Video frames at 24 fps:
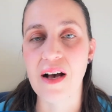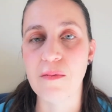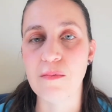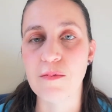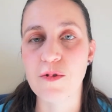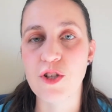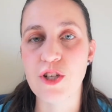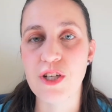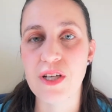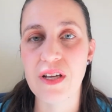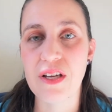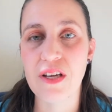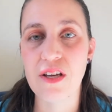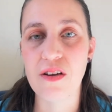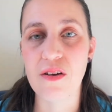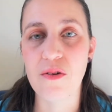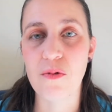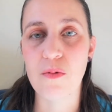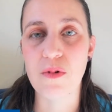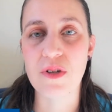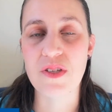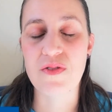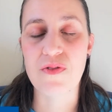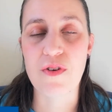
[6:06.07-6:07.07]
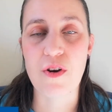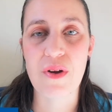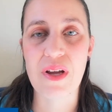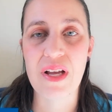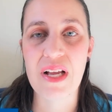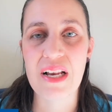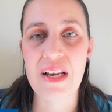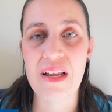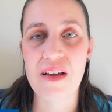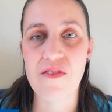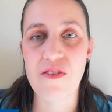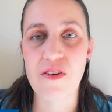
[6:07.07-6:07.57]
She was very
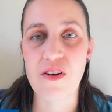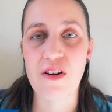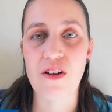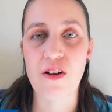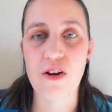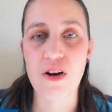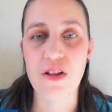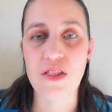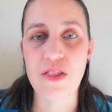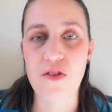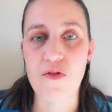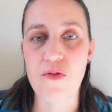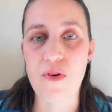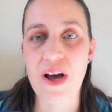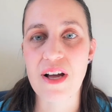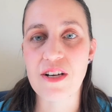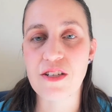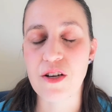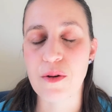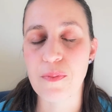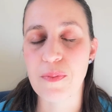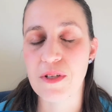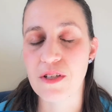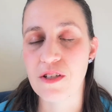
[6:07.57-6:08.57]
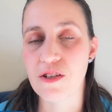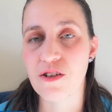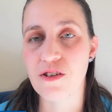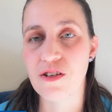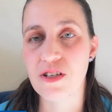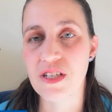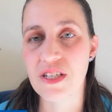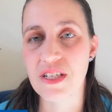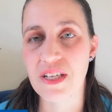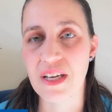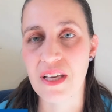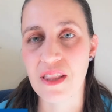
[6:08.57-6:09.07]
clever and got the right
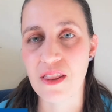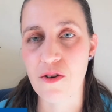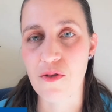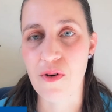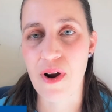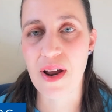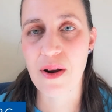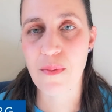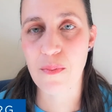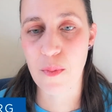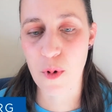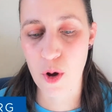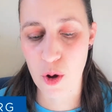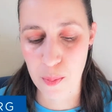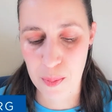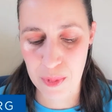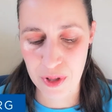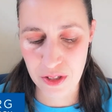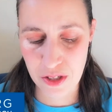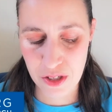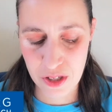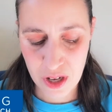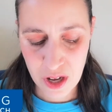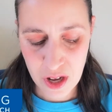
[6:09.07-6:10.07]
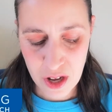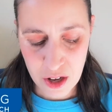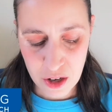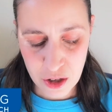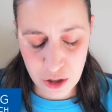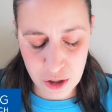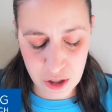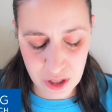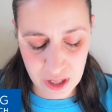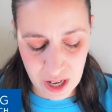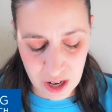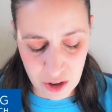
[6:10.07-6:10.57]
opportunity in the right moments
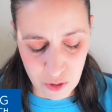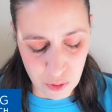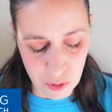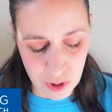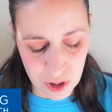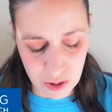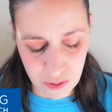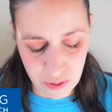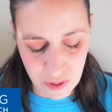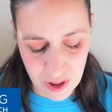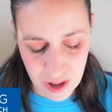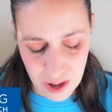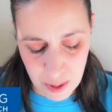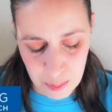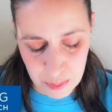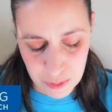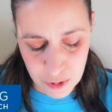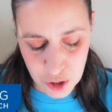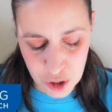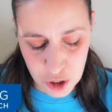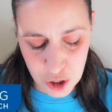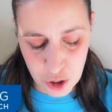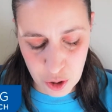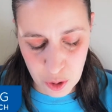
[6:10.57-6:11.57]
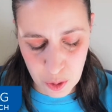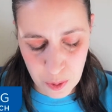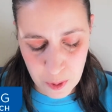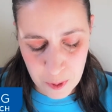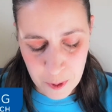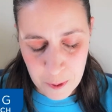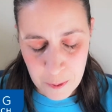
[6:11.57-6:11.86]
to get rid of him too.